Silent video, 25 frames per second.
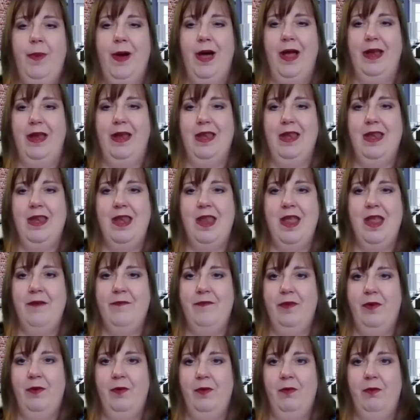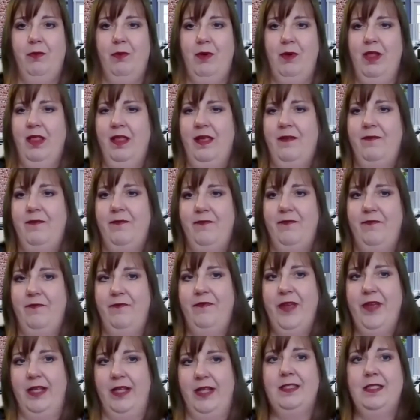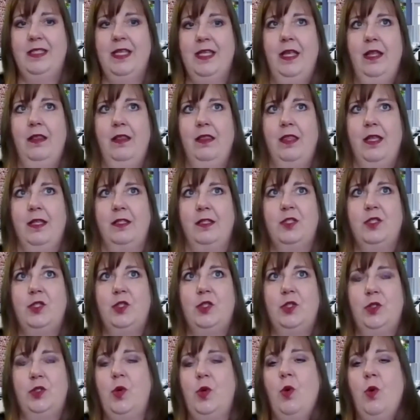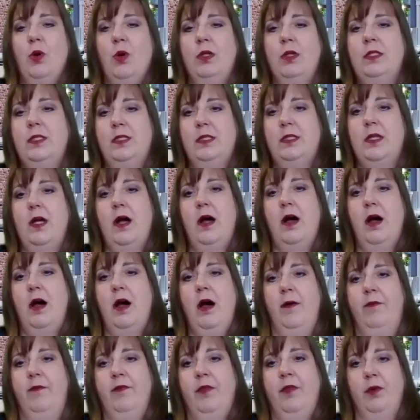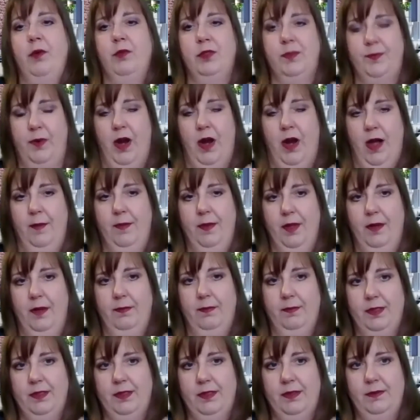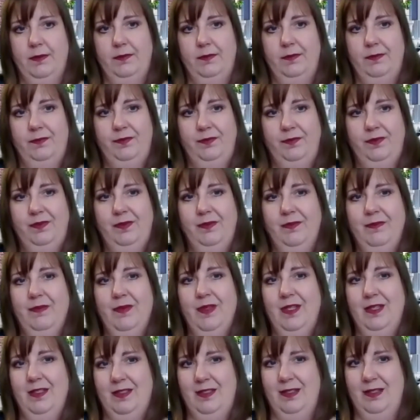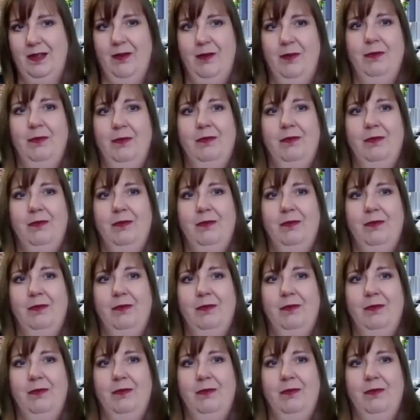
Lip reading: but never really fixing the source of those problems. So